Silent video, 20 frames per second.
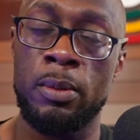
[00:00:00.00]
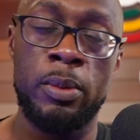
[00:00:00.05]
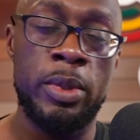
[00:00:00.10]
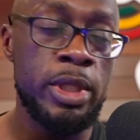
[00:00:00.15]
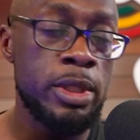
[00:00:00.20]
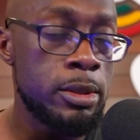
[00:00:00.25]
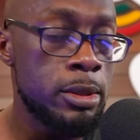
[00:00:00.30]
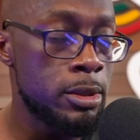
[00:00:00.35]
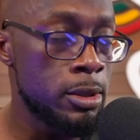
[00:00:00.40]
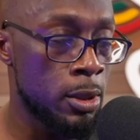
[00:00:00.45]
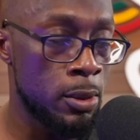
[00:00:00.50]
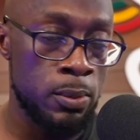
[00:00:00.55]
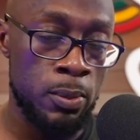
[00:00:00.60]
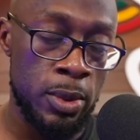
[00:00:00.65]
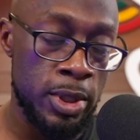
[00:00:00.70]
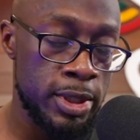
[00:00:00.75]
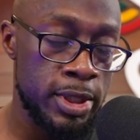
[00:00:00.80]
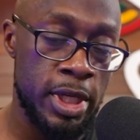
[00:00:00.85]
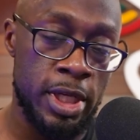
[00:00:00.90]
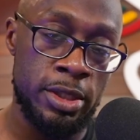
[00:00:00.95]
We don't
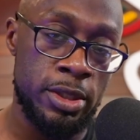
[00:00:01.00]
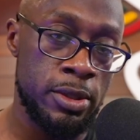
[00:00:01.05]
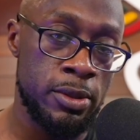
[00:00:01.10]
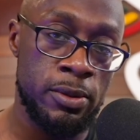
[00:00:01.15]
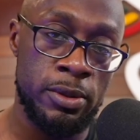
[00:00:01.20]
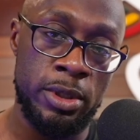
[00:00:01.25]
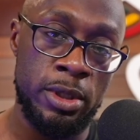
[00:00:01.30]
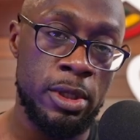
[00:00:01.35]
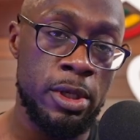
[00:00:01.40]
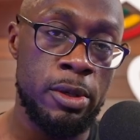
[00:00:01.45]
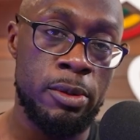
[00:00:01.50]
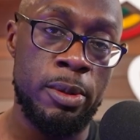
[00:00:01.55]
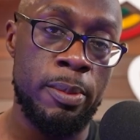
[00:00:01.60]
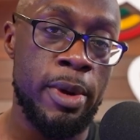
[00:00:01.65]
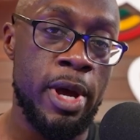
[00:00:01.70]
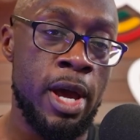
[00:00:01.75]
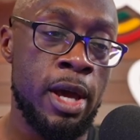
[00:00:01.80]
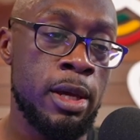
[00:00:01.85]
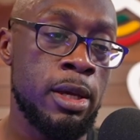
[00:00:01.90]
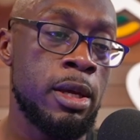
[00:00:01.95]
want tension on your lower
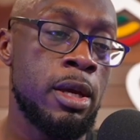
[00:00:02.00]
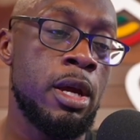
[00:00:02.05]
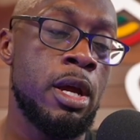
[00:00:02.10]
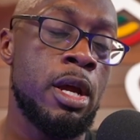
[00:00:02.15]
back.